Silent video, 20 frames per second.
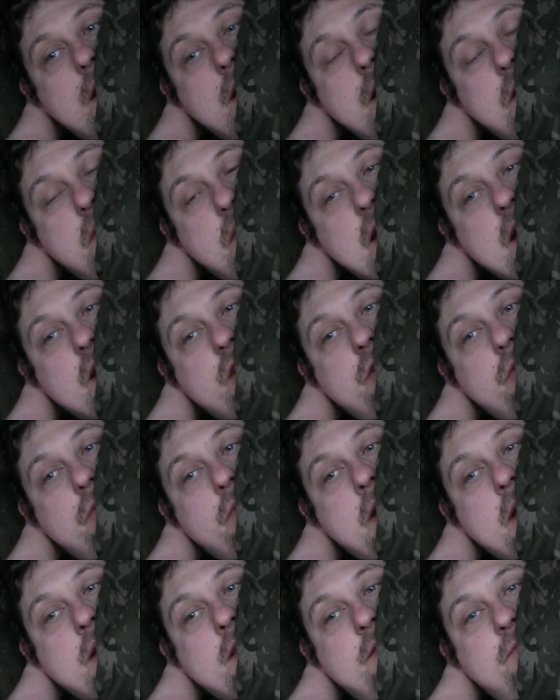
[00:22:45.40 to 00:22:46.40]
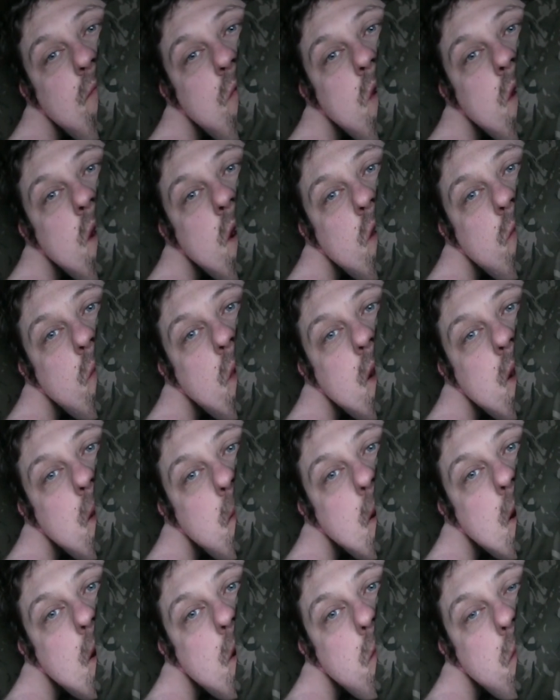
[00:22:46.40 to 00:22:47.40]
if I get 2 days off work next week I
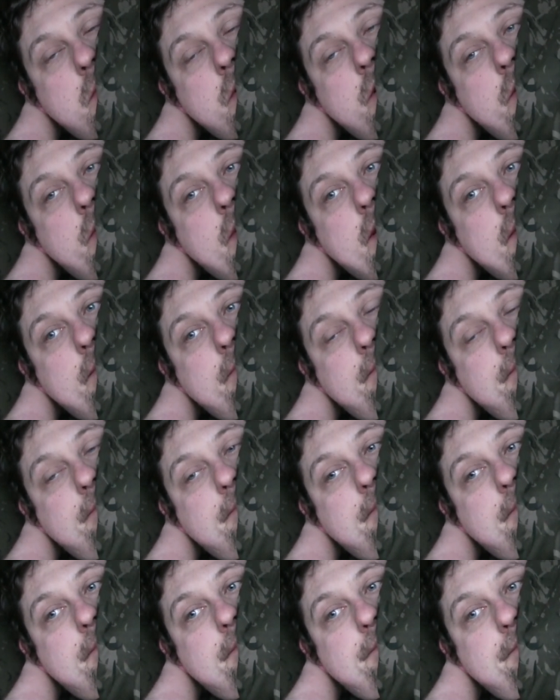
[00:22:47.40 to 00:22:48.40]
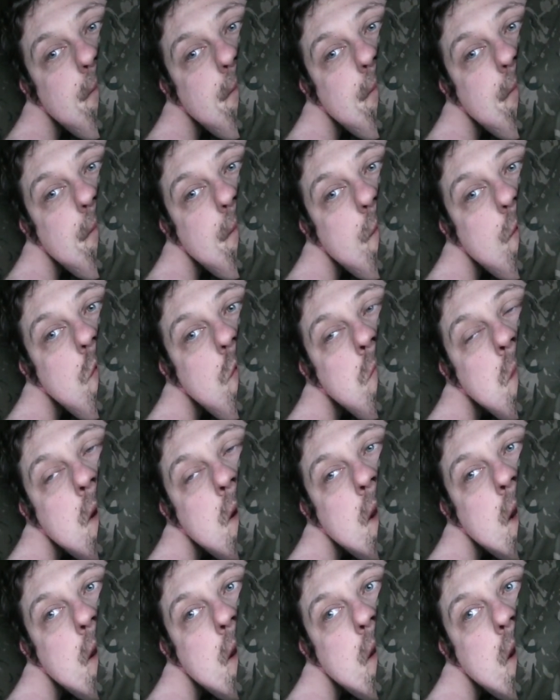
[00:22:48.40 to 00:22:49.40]
might come and do it. Come
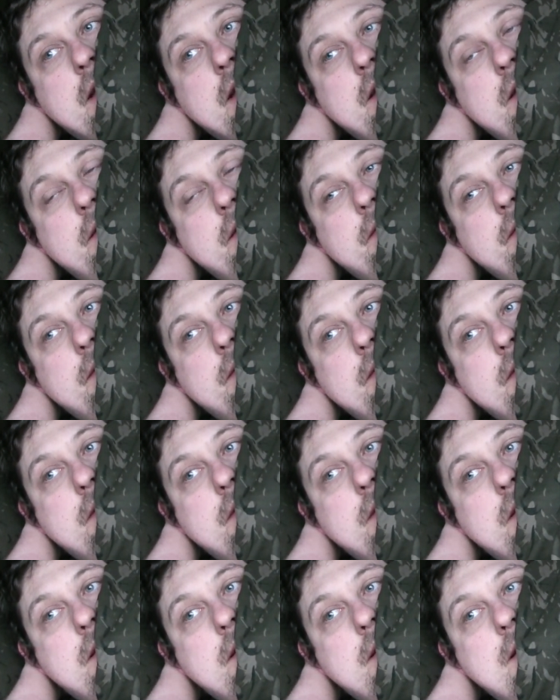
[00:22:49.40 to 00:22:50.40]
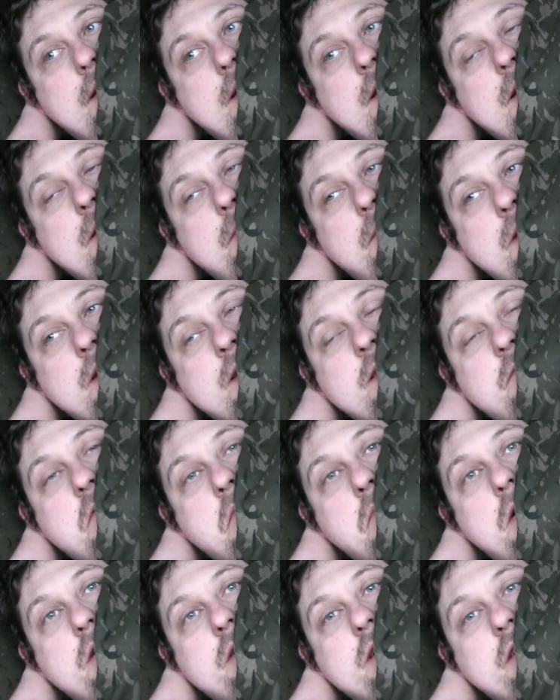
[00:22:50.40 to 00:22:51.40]
back down again. Depends if my
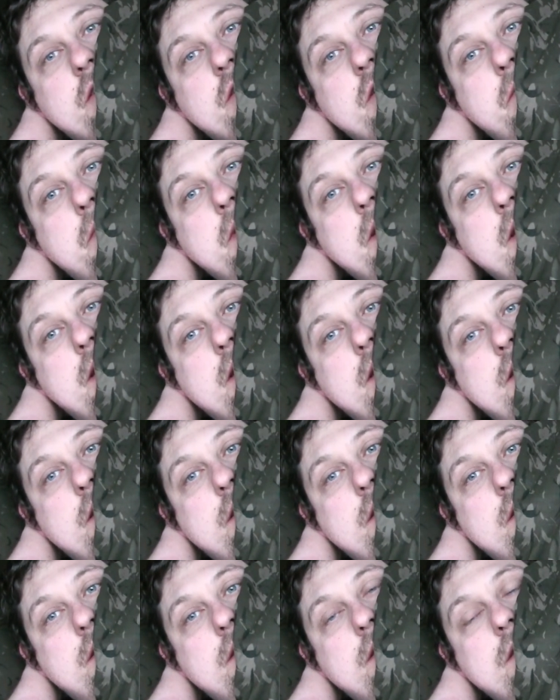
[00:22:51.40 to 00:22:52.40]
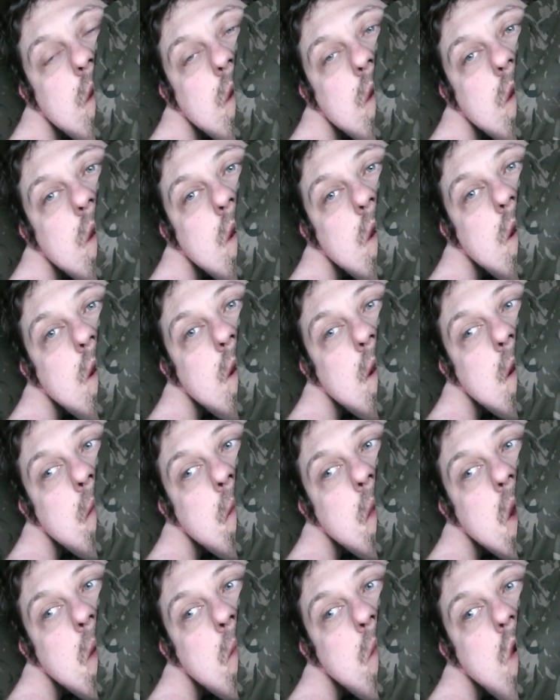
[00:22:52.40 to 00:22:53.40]
boss is going to be giving
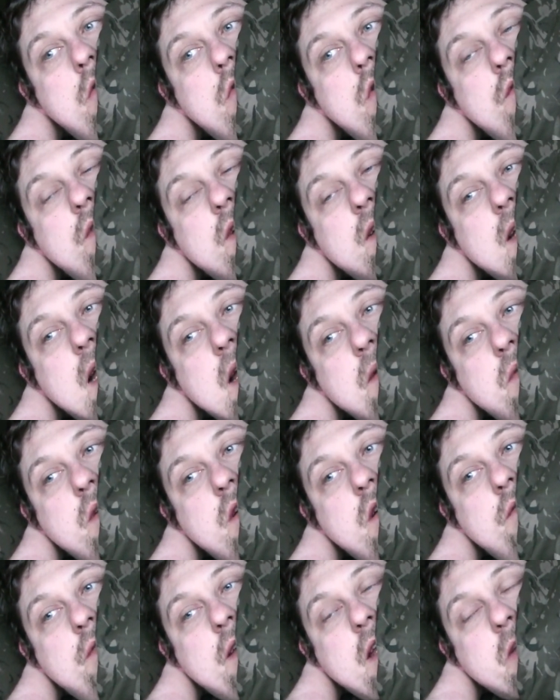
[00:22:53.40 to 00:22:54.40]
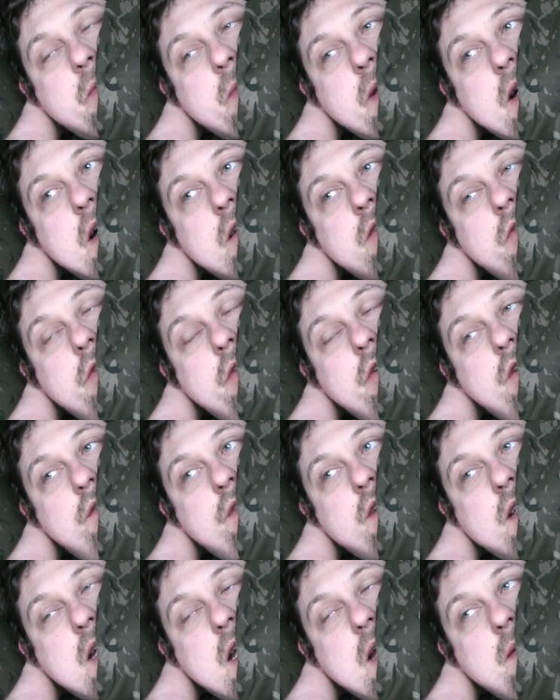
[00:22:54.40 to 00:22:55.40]
me any more overtime or not. If he gives me that, I'll do the
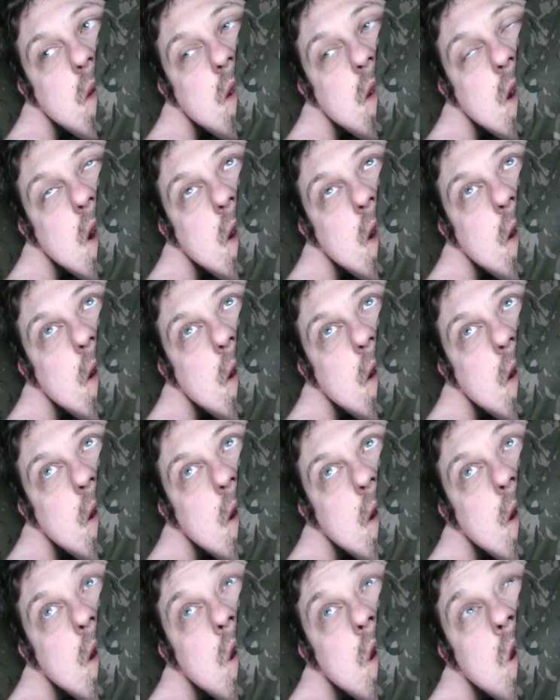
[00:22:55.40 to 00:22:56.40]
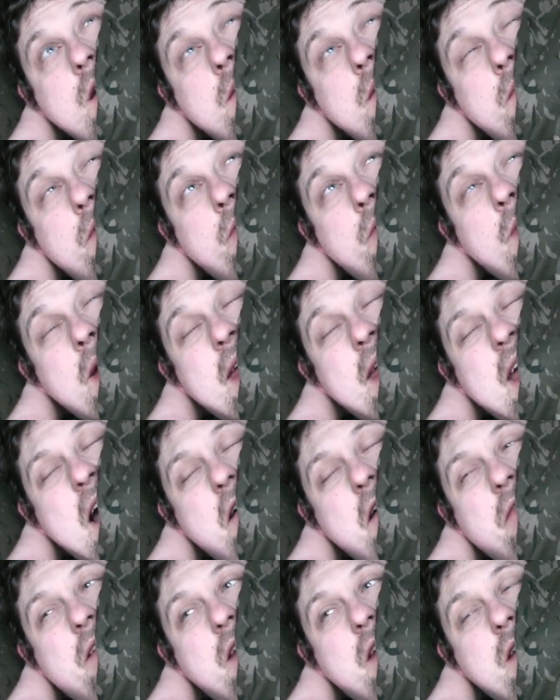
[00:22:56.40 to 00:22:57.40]
overtime instead. But the week
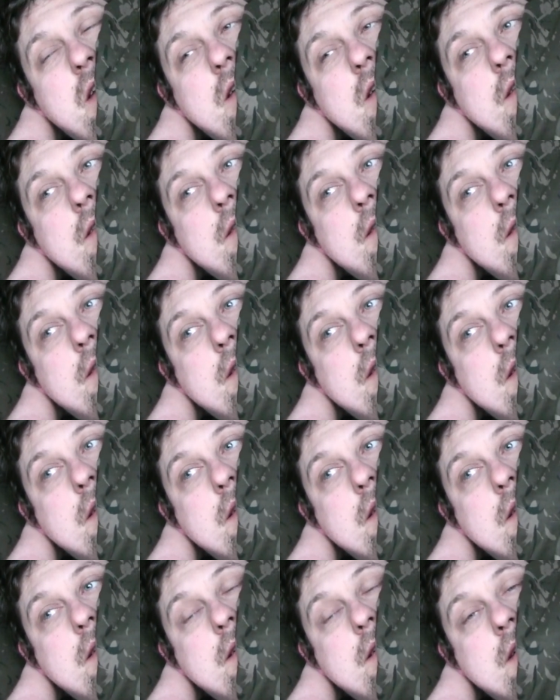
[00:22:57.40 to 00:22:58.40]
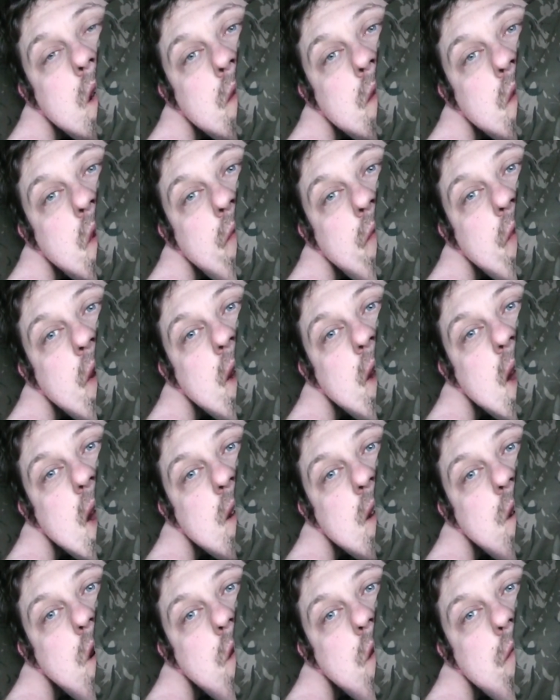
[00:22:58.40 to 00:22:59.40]
after, another 3
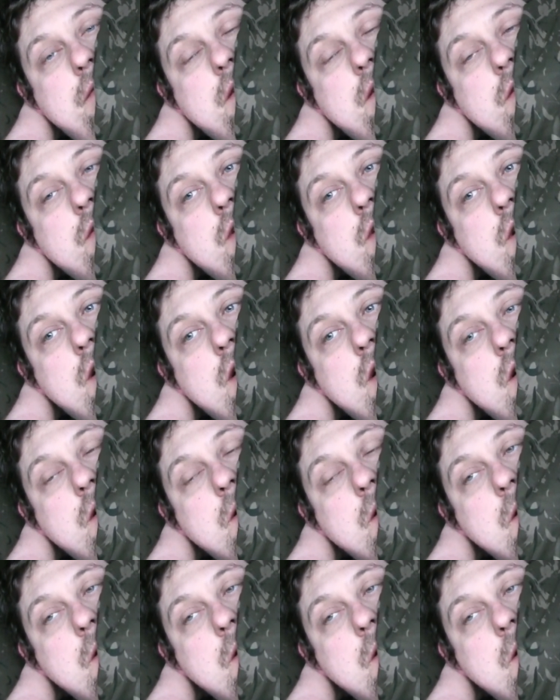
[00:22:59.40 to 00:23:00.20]
days off, so I'll